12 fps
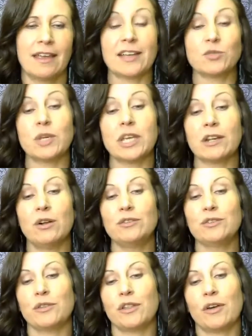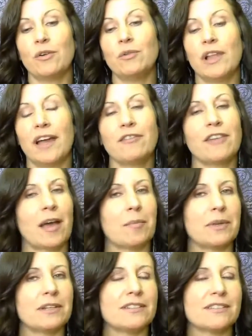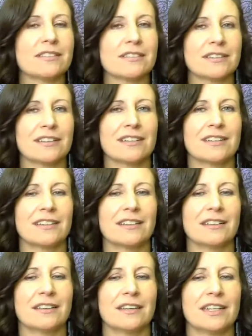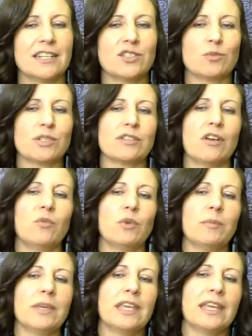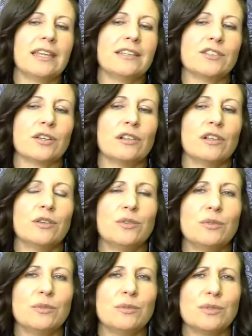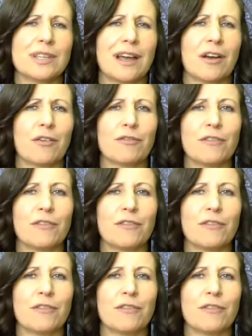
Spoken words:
As we get older, though, life happens. And as a result, we begin to lose our